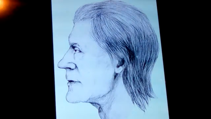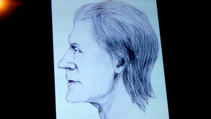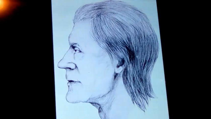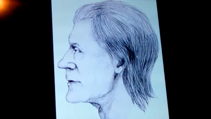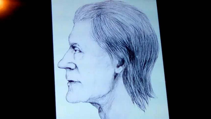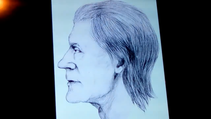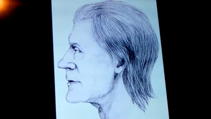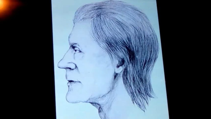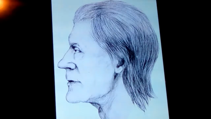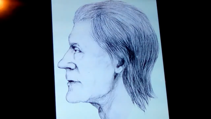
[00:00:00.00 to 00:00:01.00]

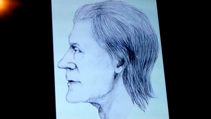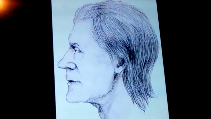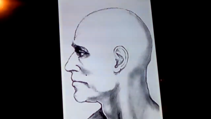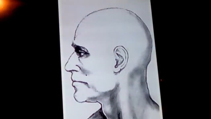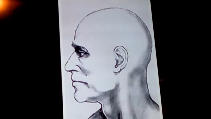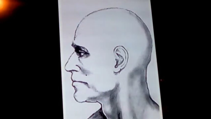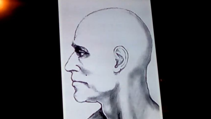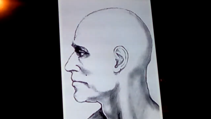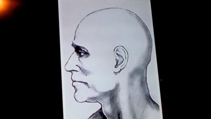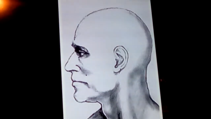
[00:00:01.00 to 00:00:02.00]

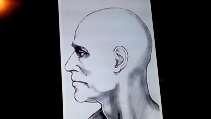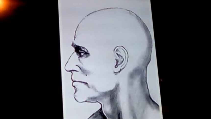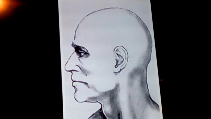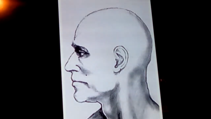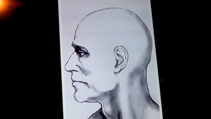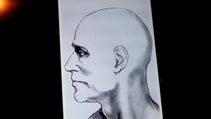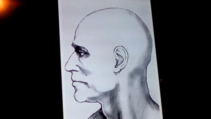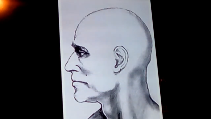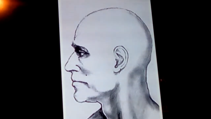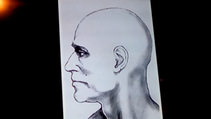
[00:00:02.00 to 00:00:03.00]

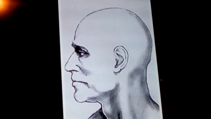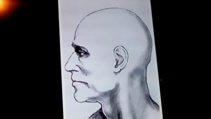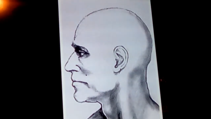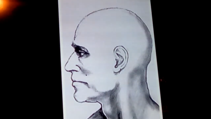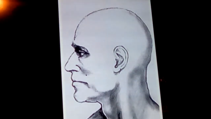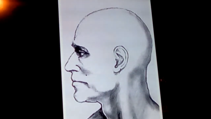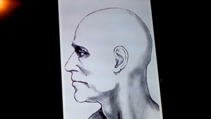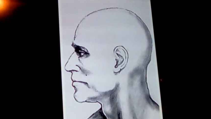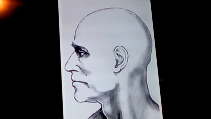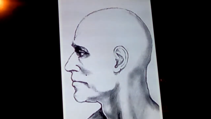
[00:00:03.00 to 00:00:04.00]

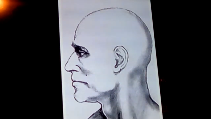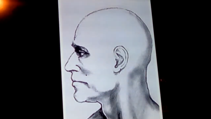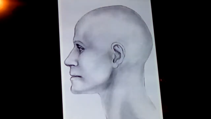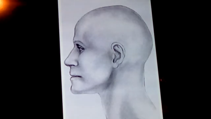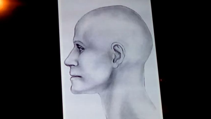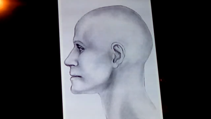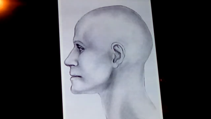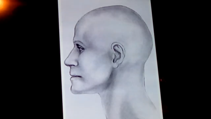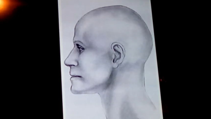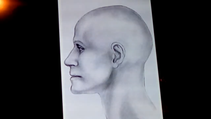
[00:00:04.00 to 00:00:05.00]

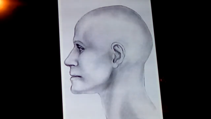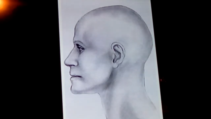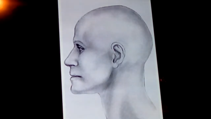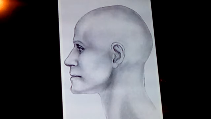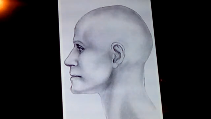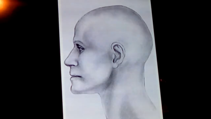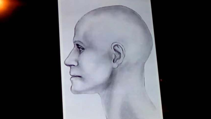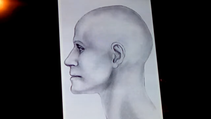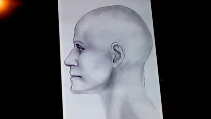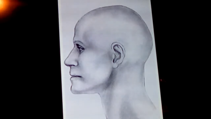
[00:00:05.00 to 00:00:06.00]

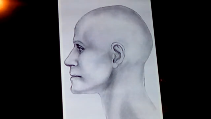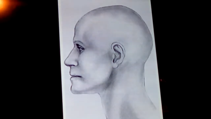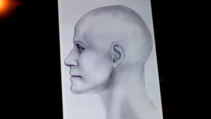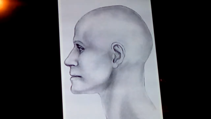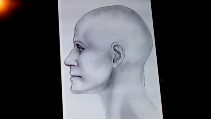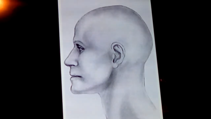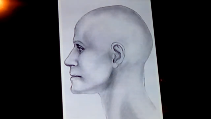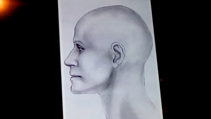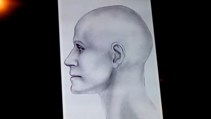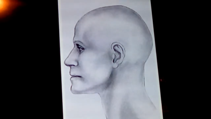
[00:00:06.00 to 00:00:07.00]

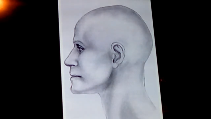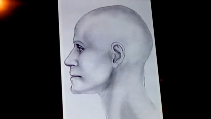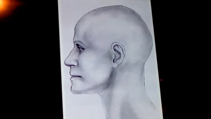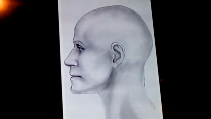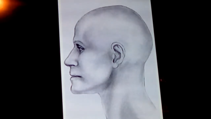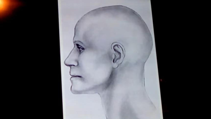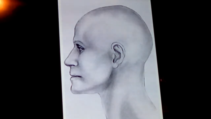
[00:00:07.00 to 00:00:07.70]
(no one is talking)